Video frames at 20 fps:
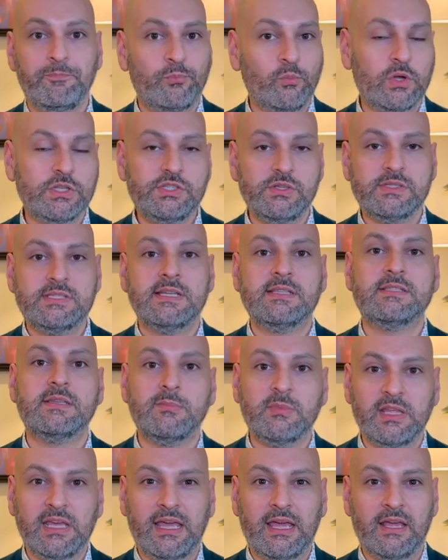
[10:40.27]
once you send
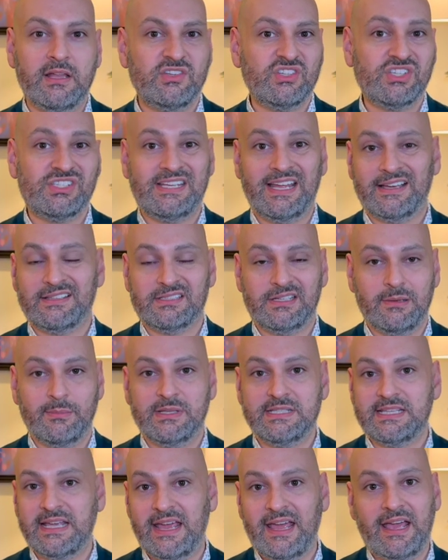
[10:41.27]
something in, just text them
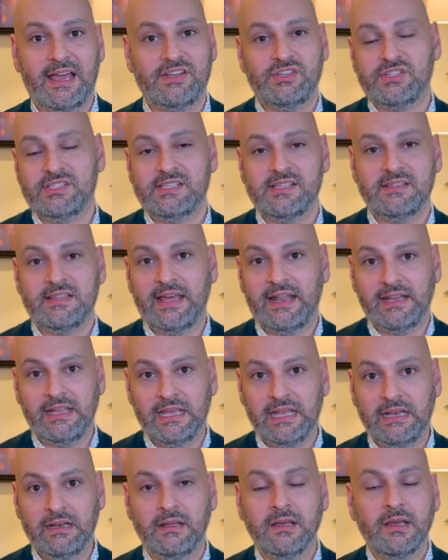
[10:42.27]
and say, hey, I just sent that
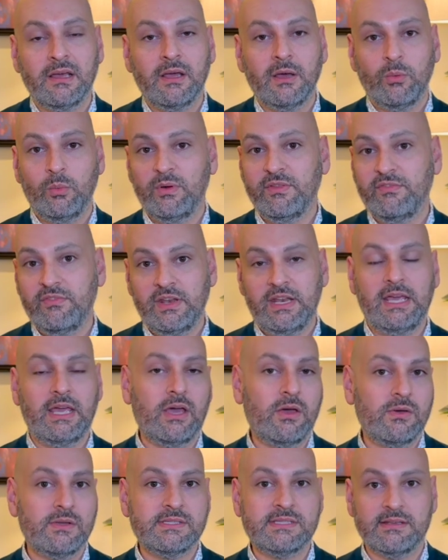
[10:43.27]
in with
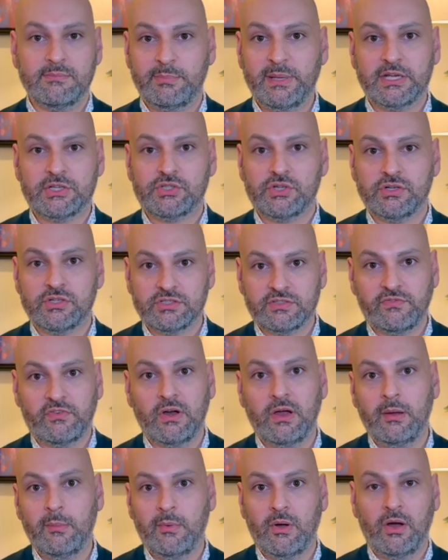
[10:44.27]
videos and pictures
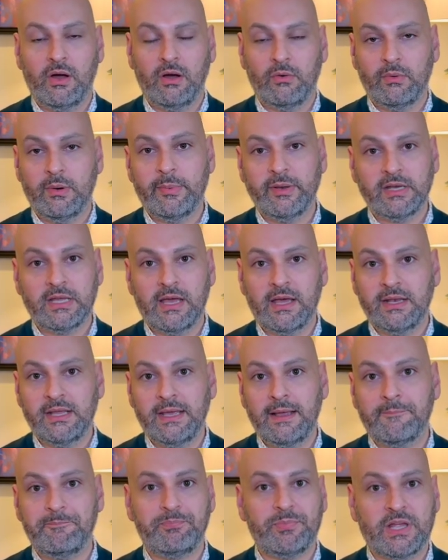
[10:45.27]
from our ribbon
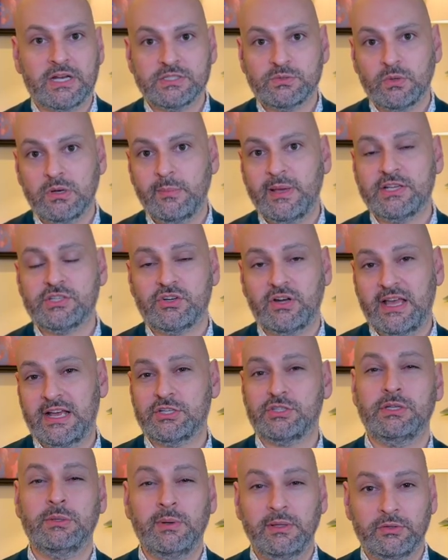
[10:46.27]
cutting. I just want to make sure it
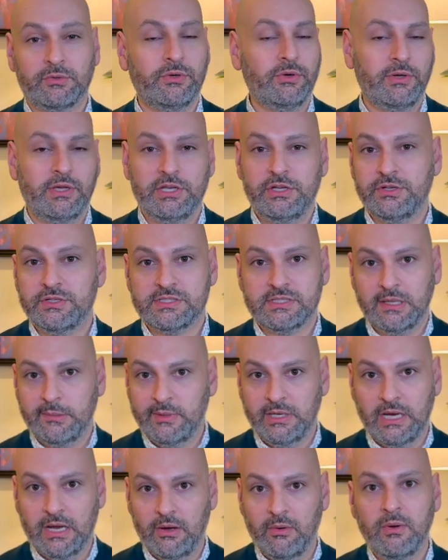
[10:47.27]
actually went through. Can you just let
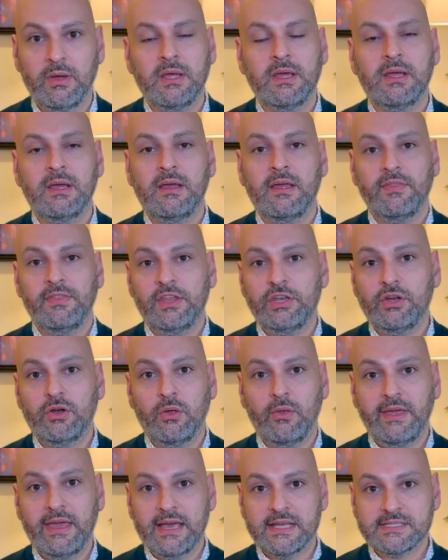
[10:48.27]
me know? Then you're
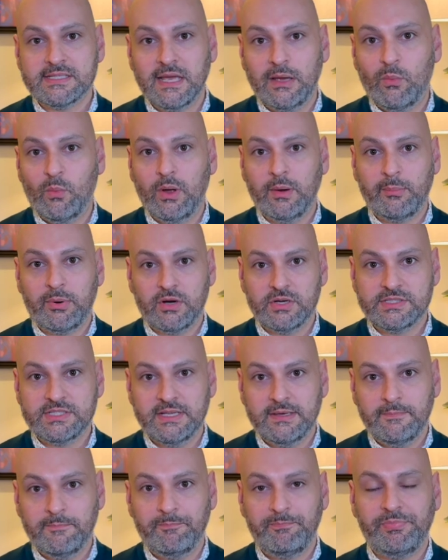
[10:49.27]
only asking one
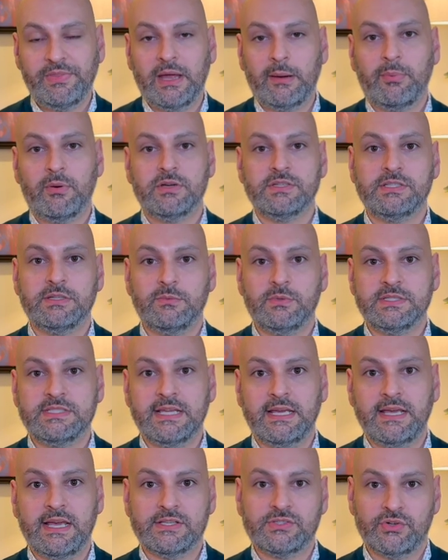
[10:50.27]
person. That person will
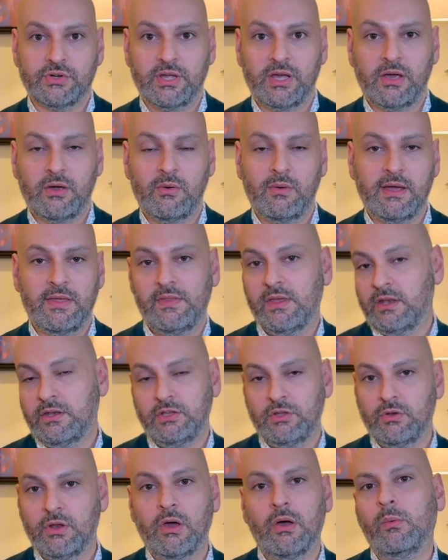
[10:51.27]
say yes or no, and then
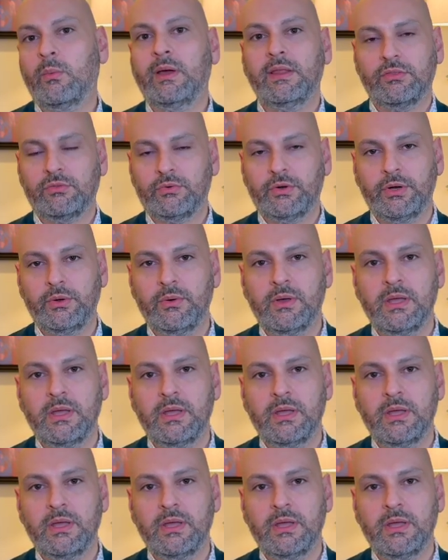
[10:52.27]
you know it went through.